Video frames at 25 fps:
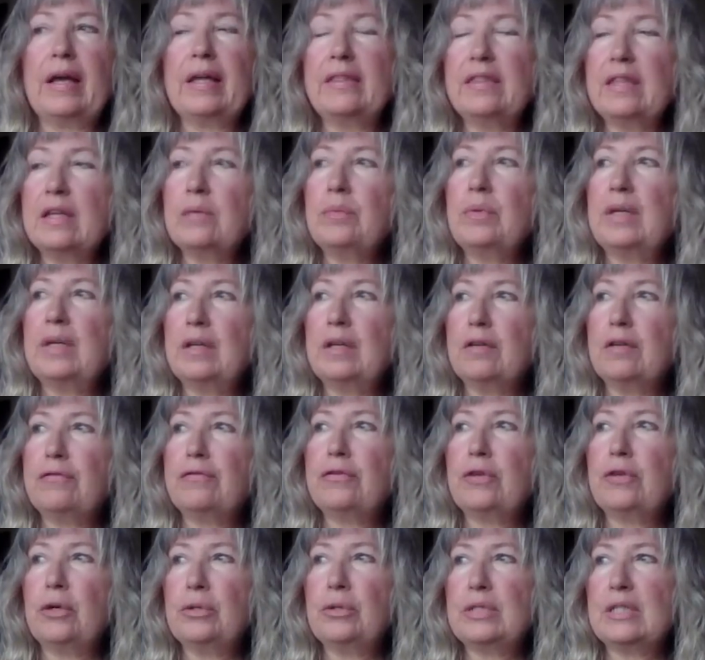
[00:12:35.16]
I think we get
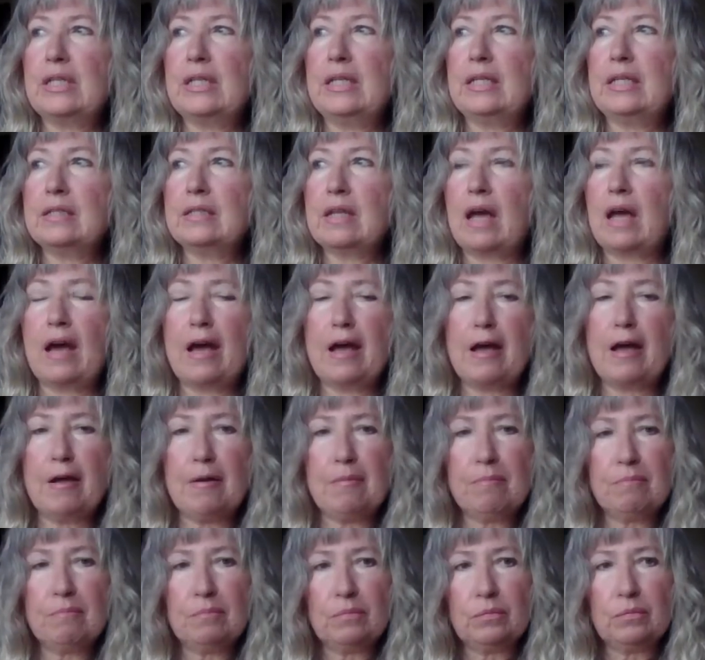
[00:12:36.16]
frozen in
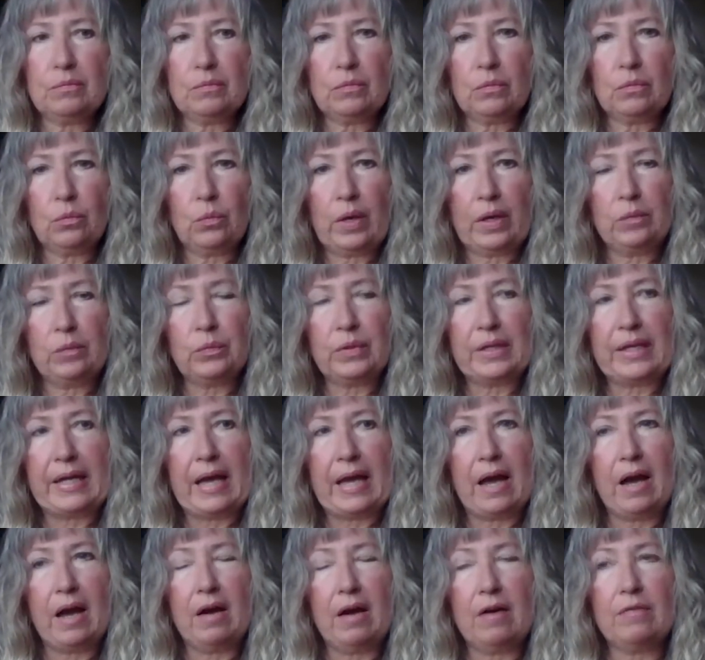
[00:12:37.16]
time when we
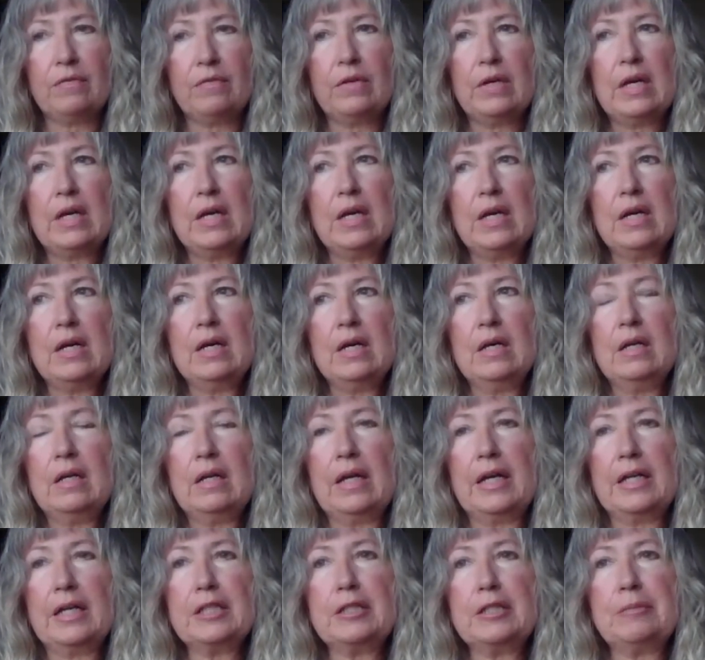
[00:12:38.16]
have
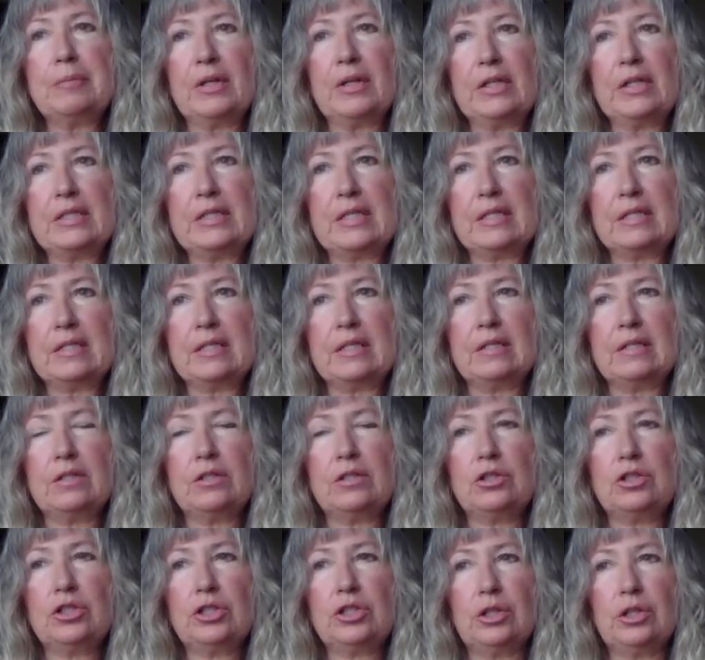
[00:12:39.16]
experiences
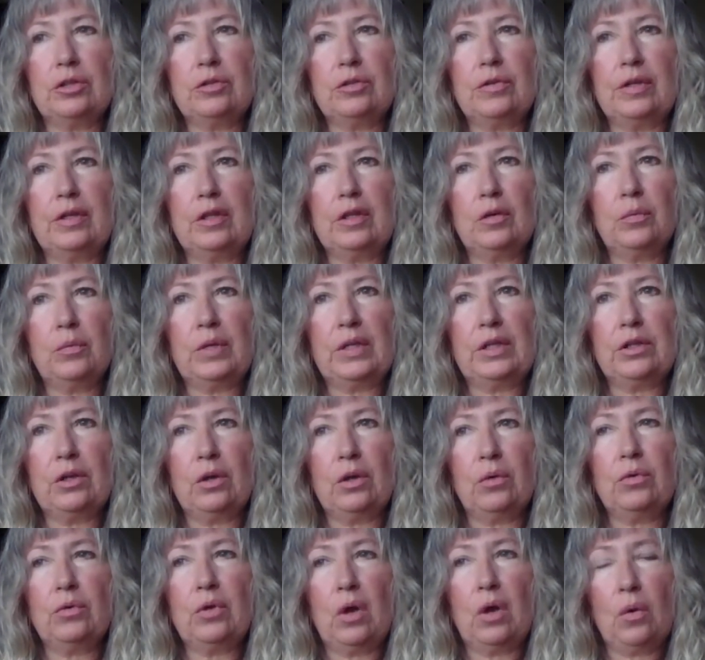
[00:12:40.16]
as children that we
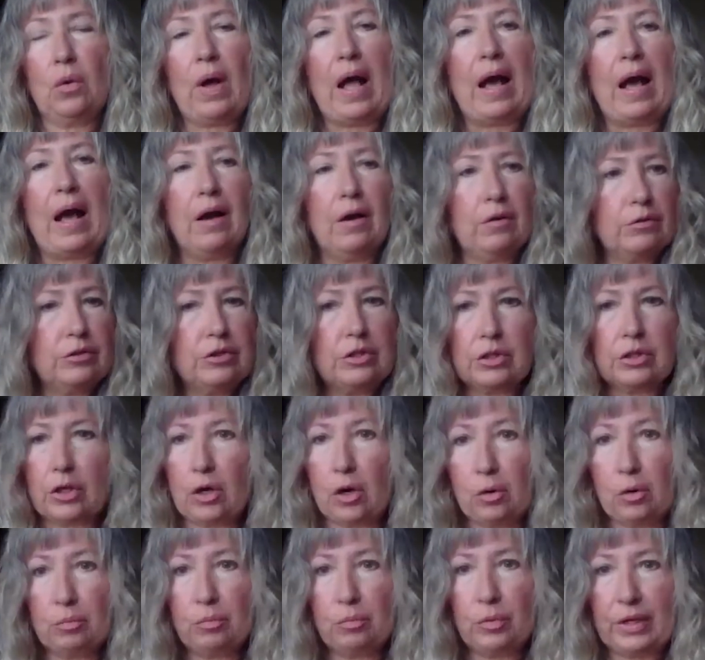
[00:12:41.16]
don't know how to
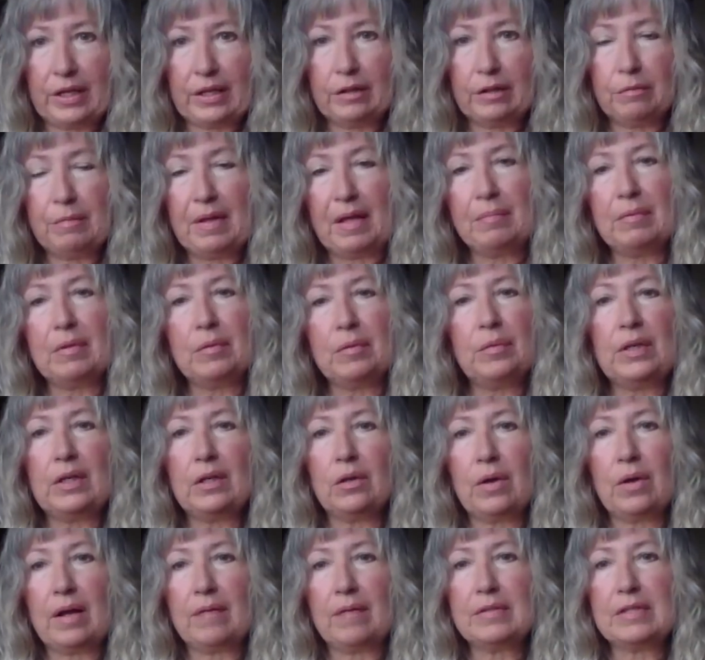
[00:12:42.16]
cope with. Maybe we
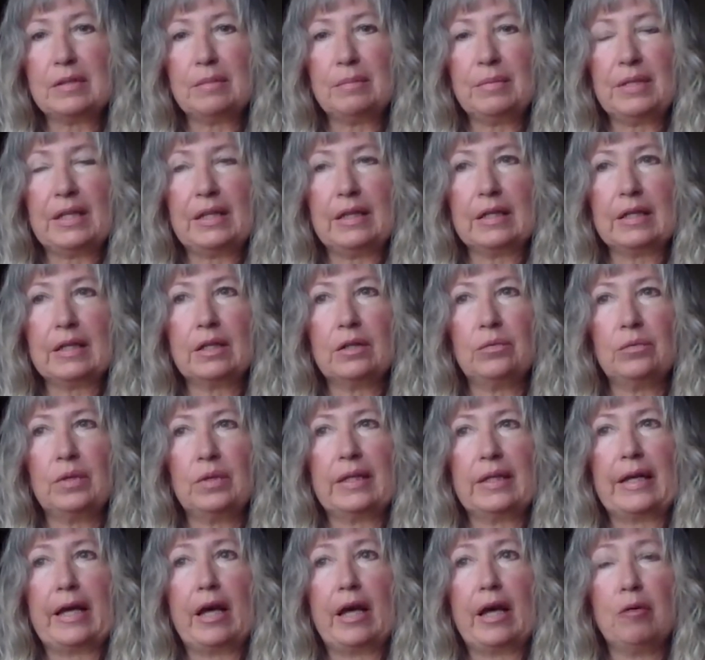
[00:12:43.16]
don't have somebody that can
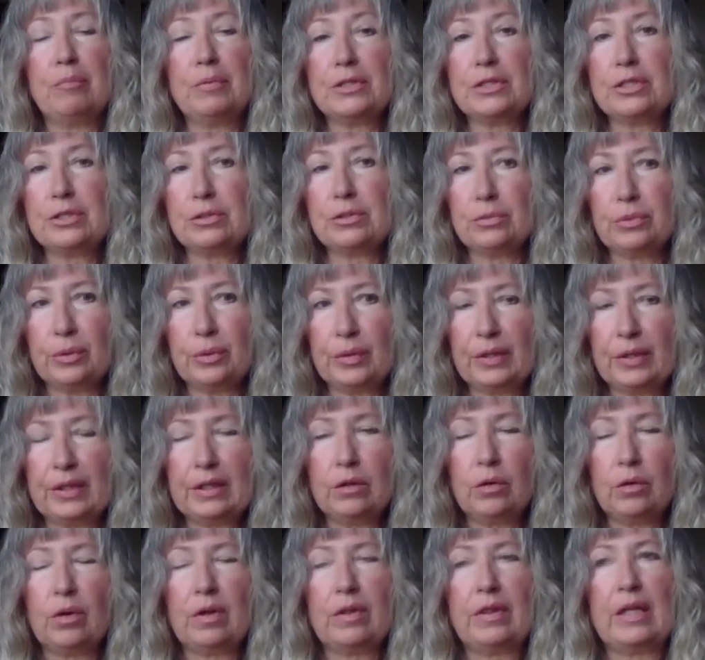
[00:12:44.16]
really help us through
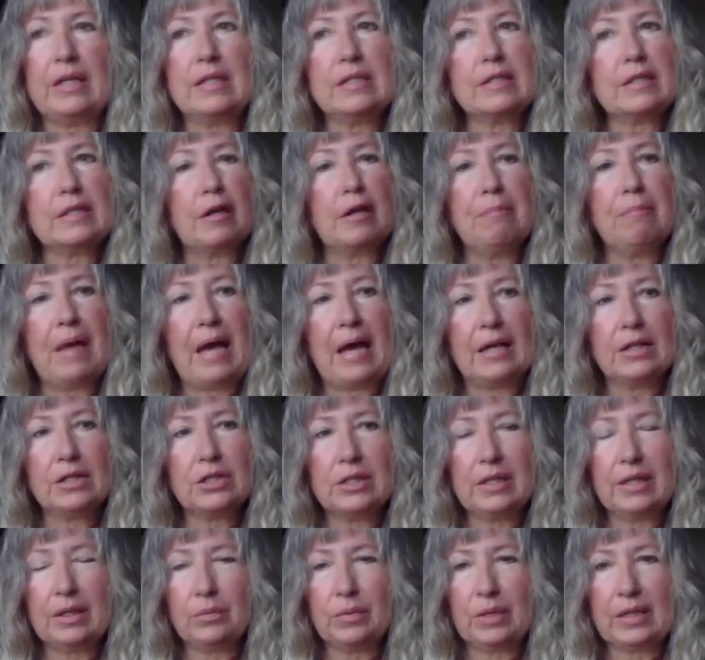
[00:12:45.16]
it or that is
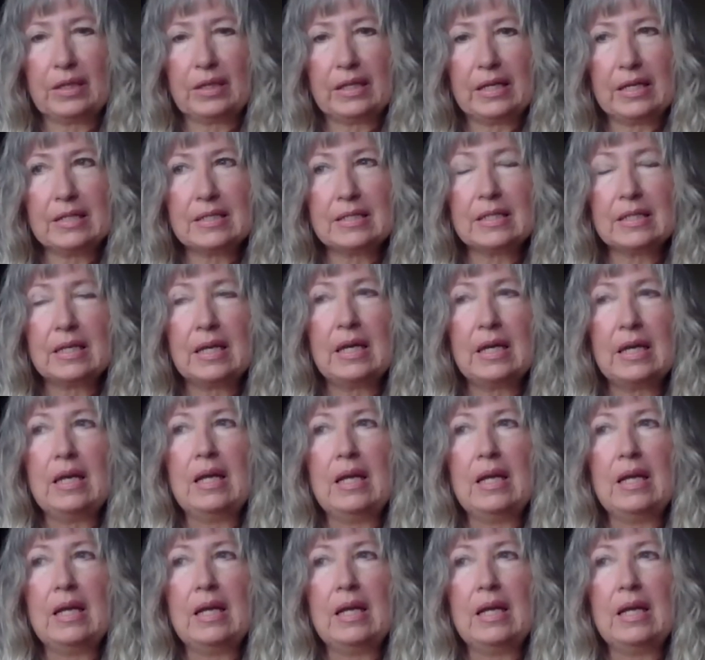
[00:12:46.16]
compassionate with us.